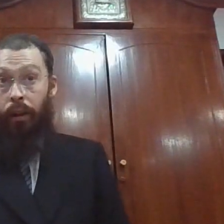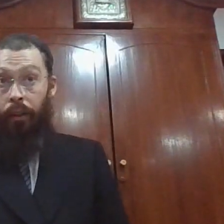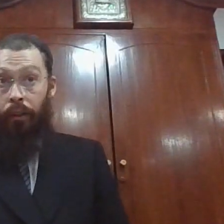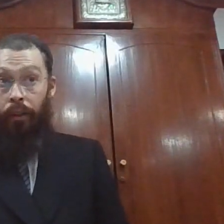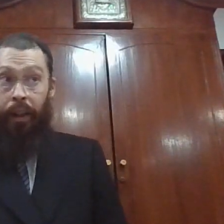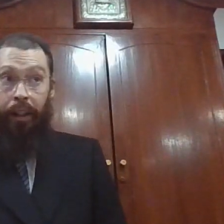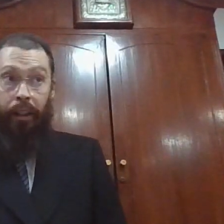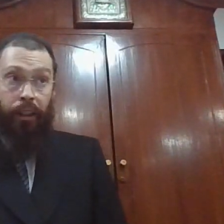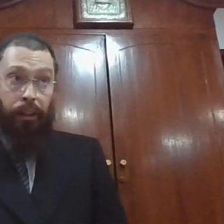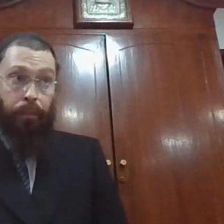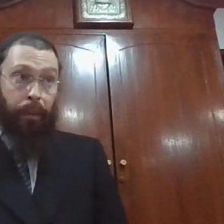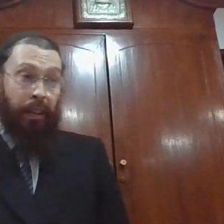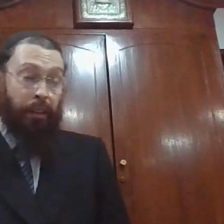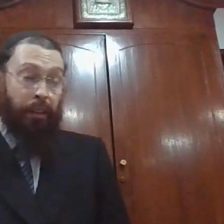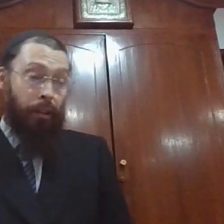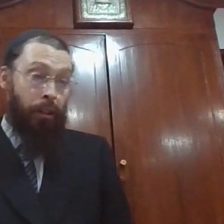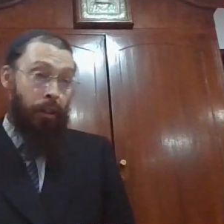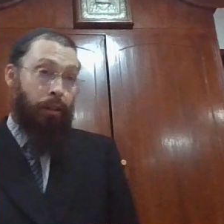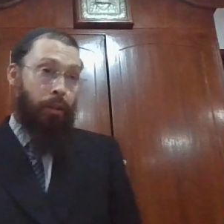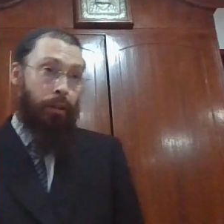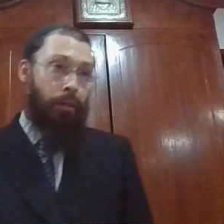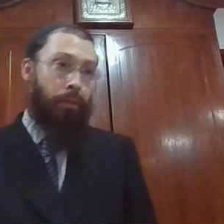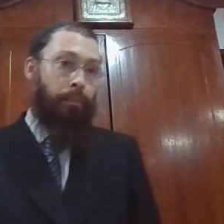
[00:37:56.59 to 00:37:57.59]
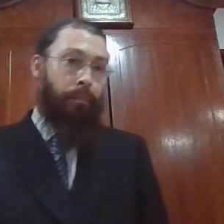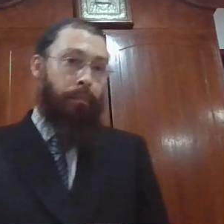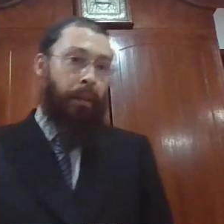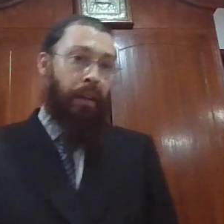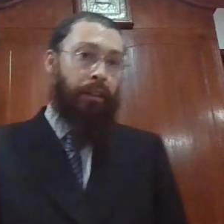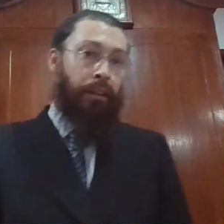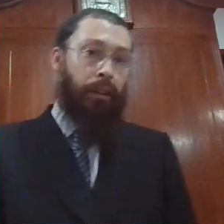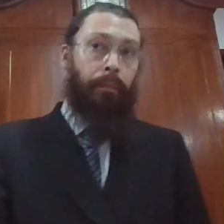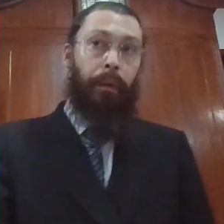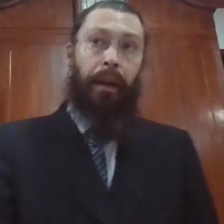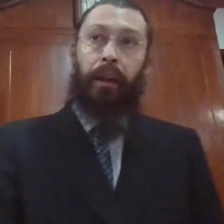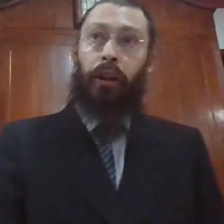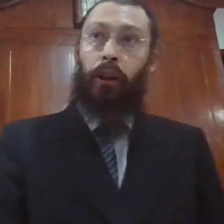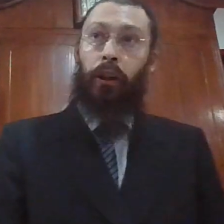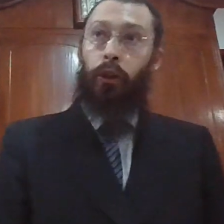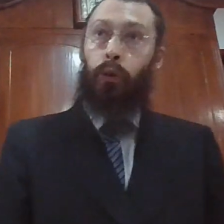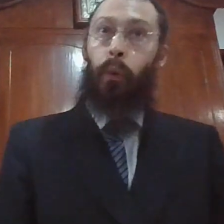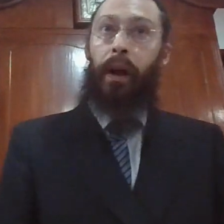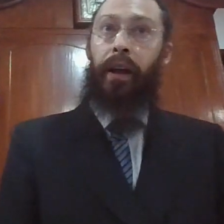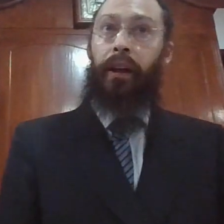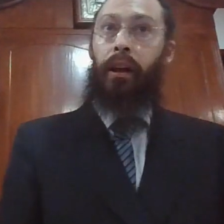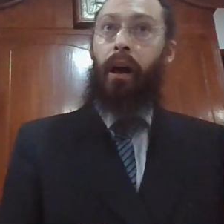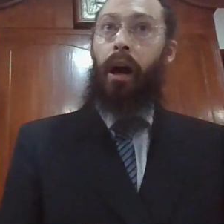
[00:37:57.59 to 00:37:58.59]
Things meant to make us
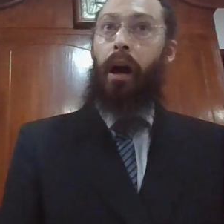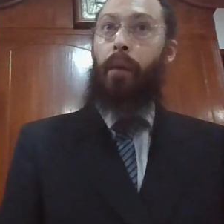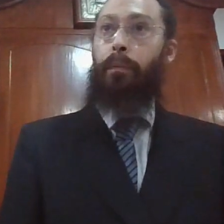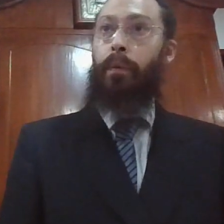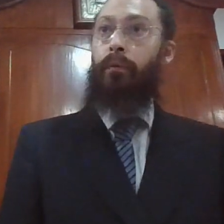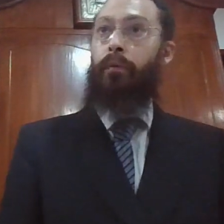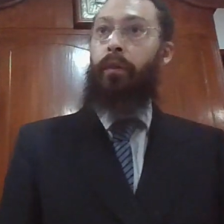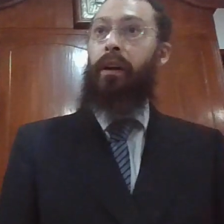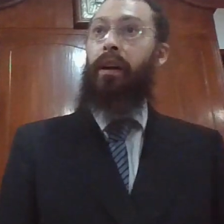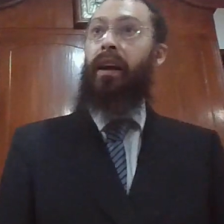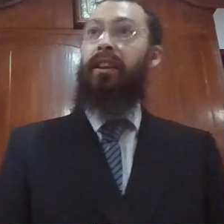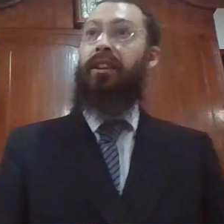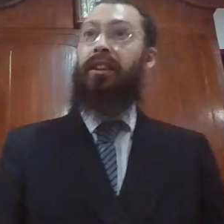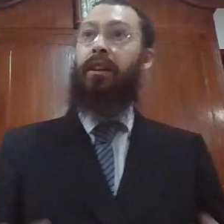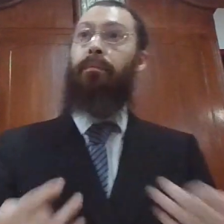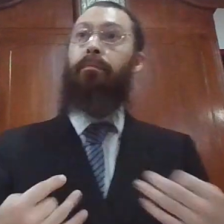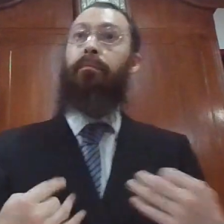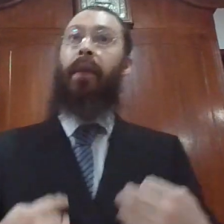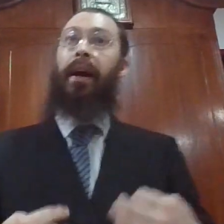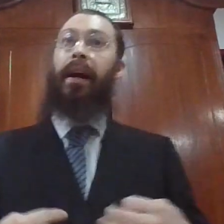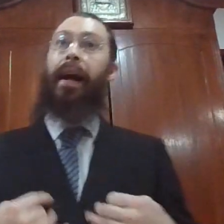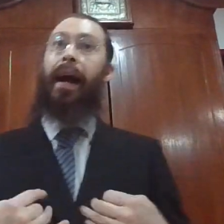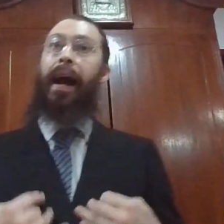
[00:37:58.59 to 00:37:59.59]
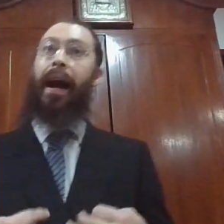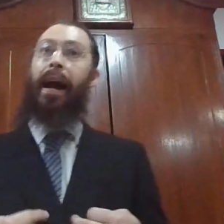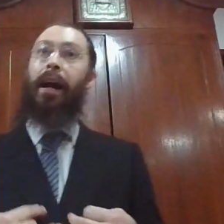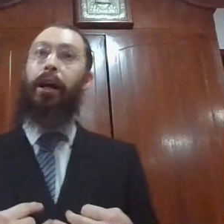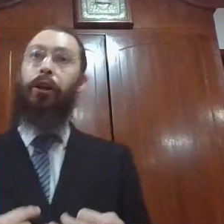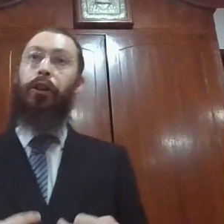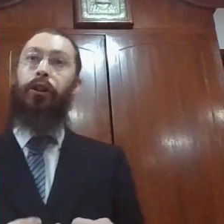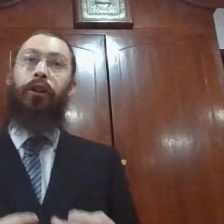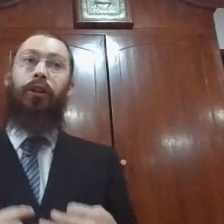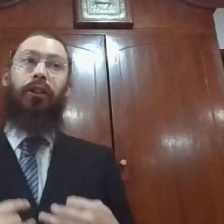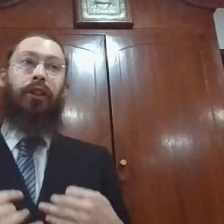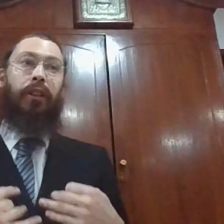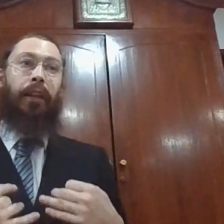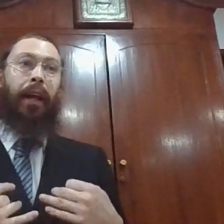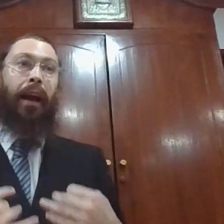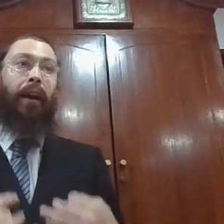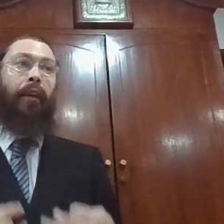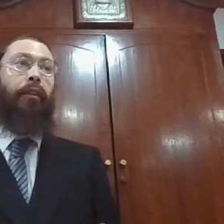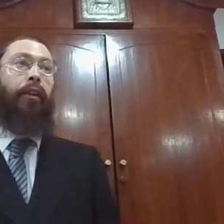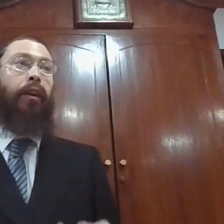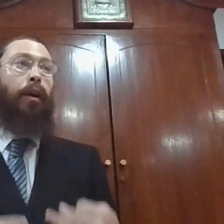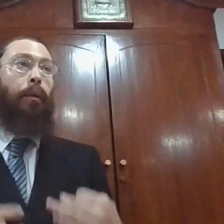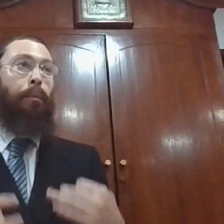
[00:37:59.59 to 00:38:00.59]
wake up and realize that my actions
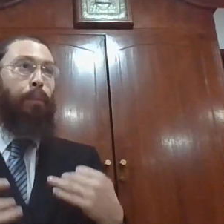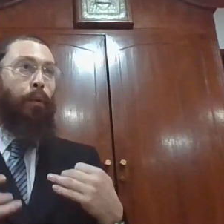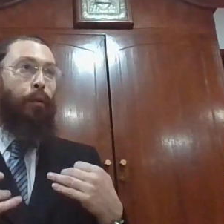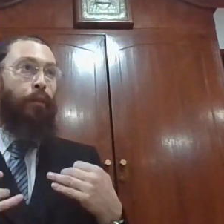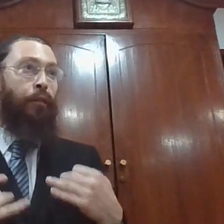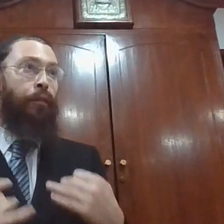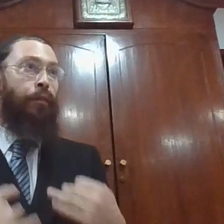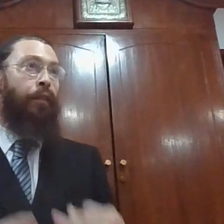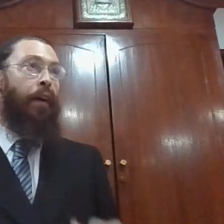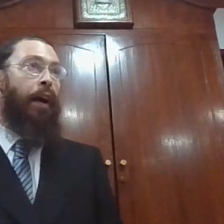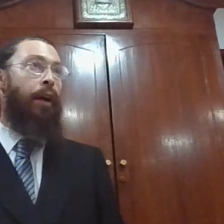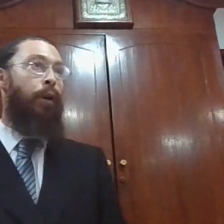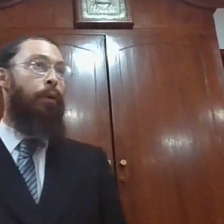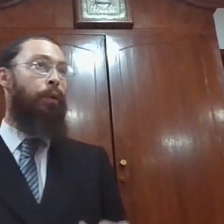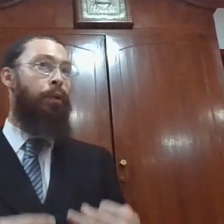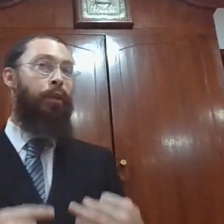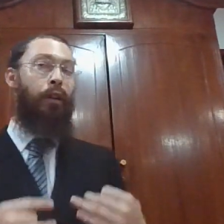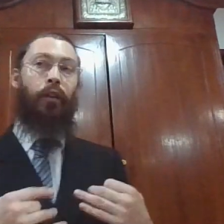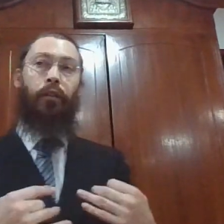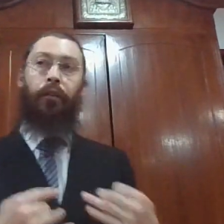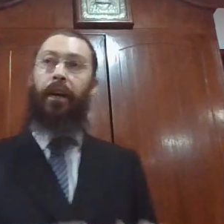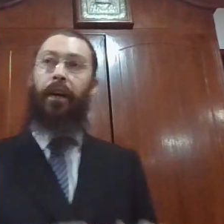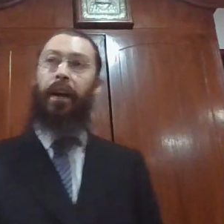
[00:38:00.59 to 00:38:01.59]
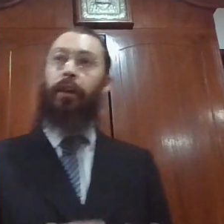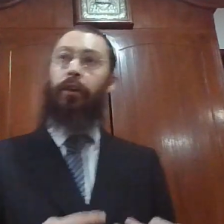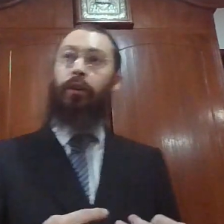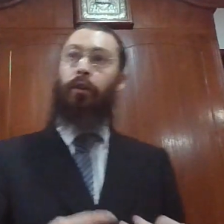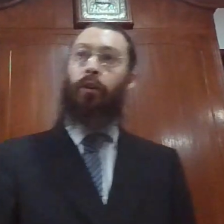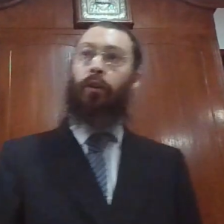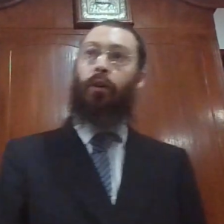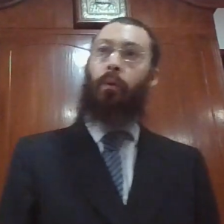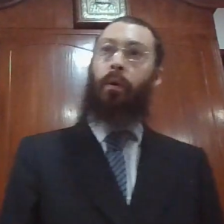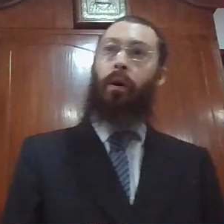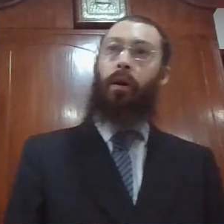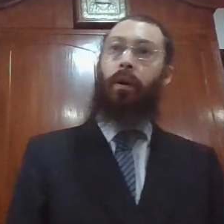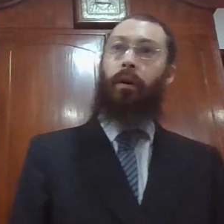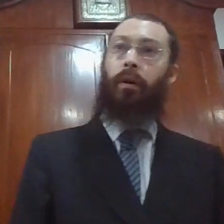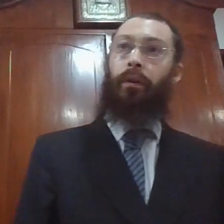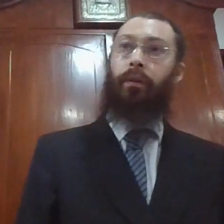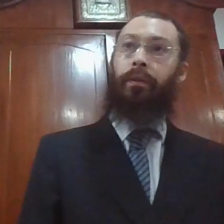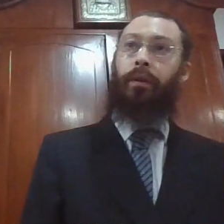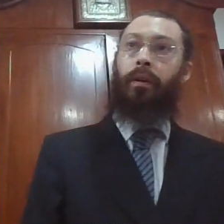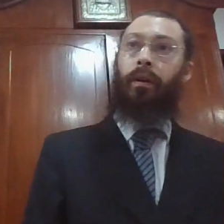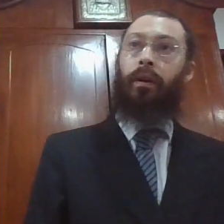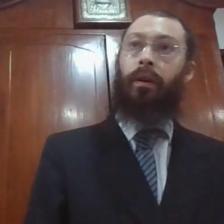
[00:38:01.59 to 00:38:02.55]
carry a profound effect on the world.